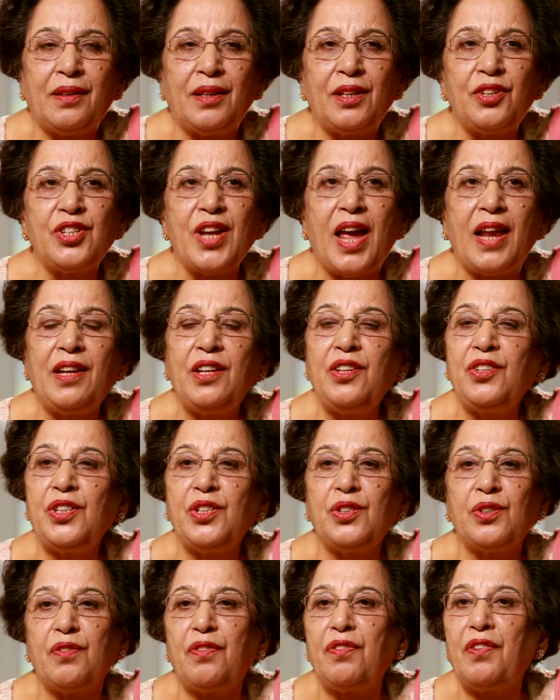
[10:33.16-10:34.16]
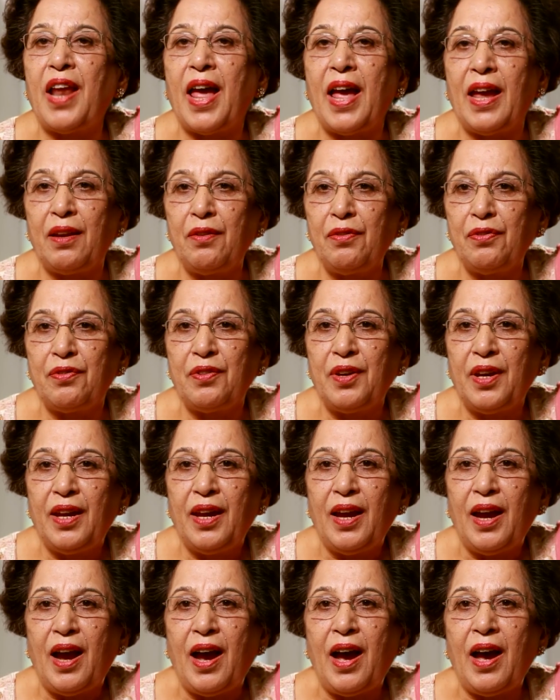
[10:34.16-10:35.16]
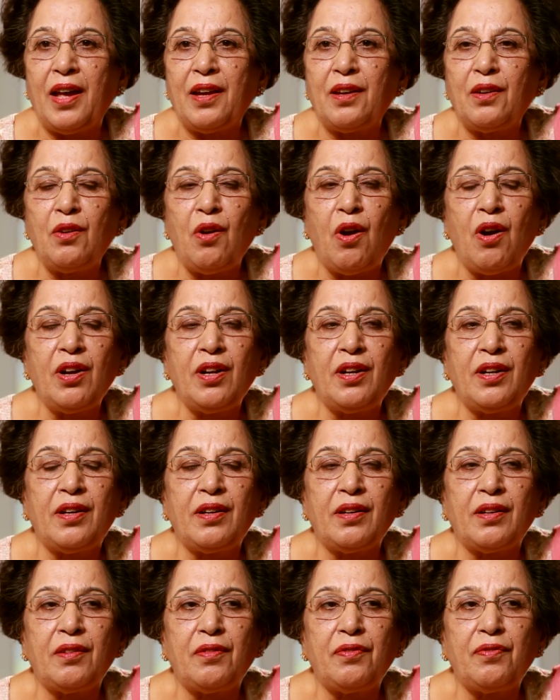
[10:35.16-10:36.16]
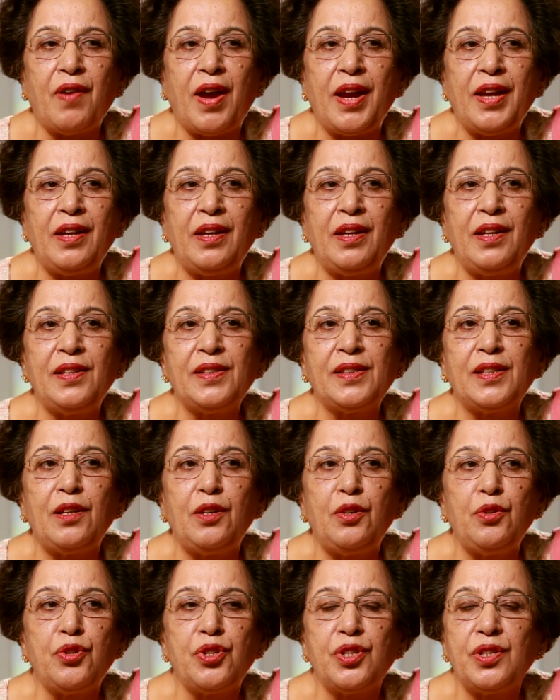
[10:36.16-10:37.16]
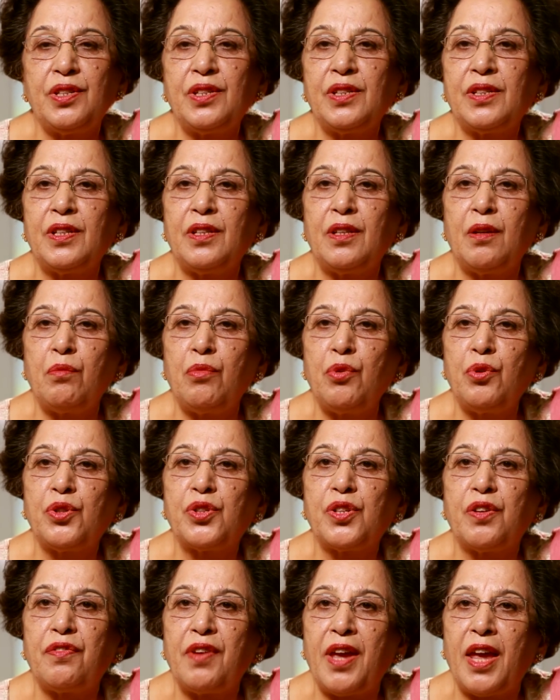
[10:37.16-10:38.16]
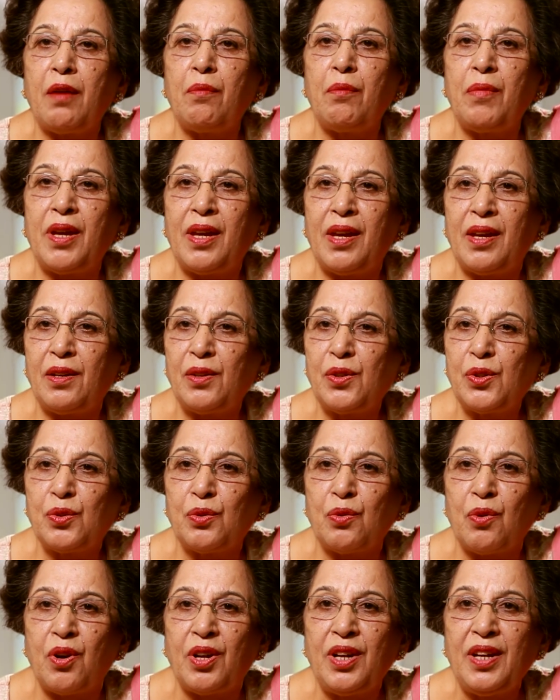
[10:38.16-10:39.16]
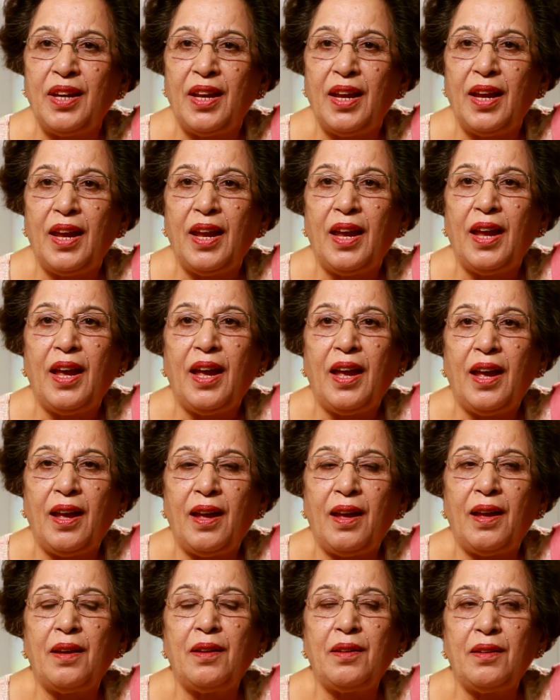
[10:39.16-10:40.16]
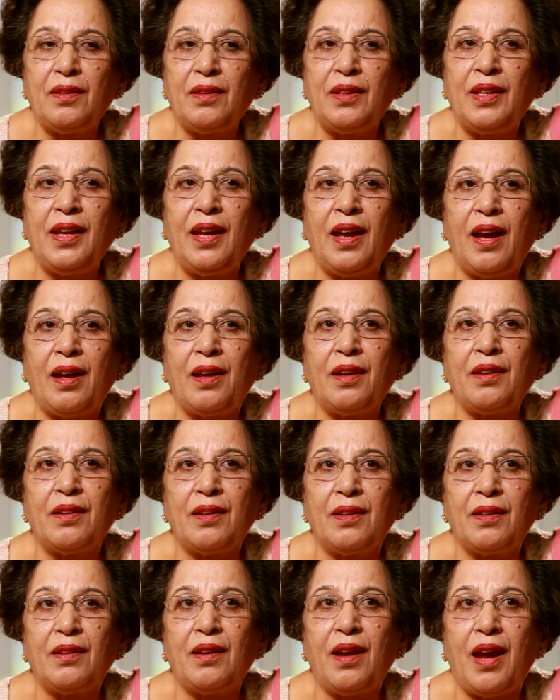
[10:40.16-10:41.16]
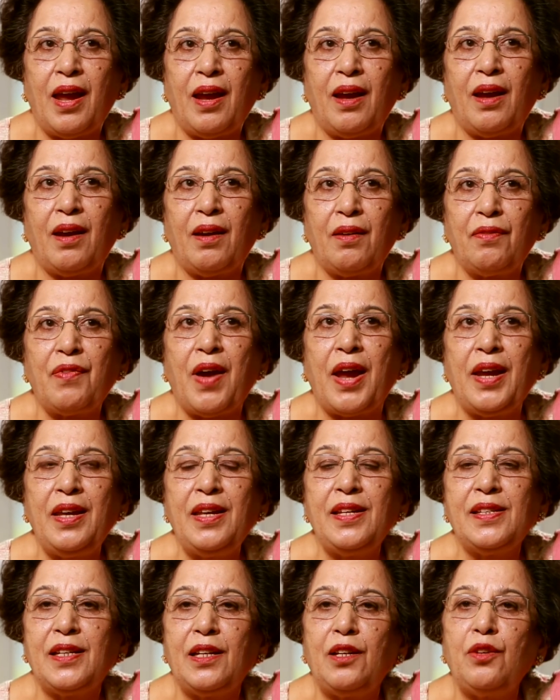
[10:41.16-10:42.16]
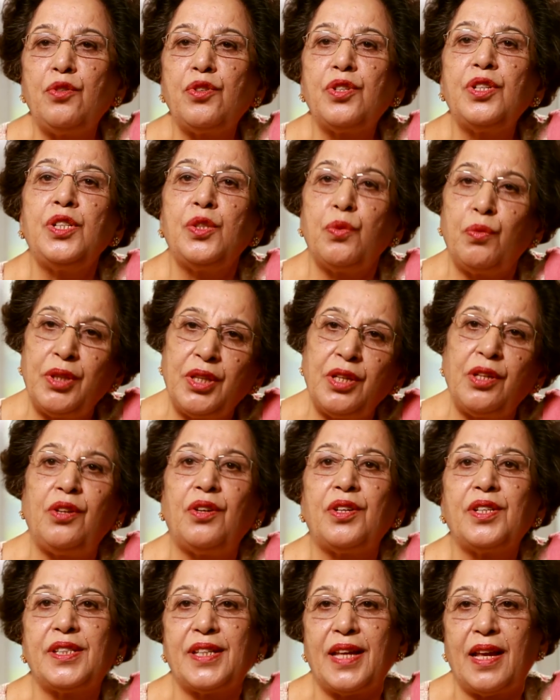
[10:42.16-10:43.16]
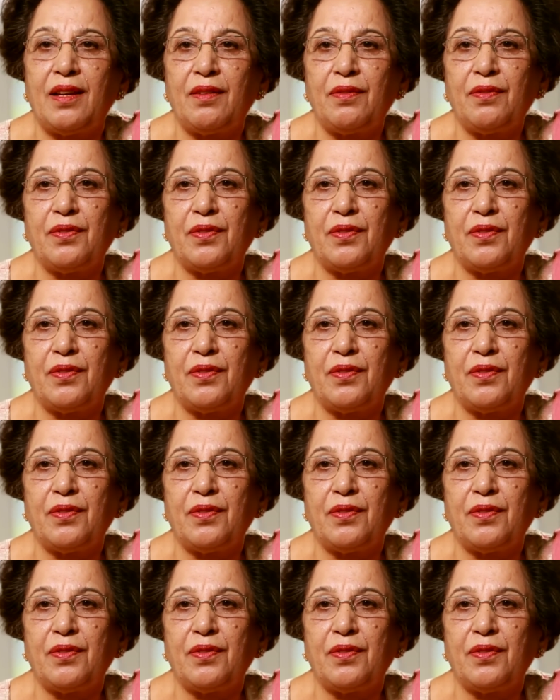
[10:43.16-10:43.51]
The challenges of life are not finding solutions in the books of MA and so on. They are finding solutions within yourself.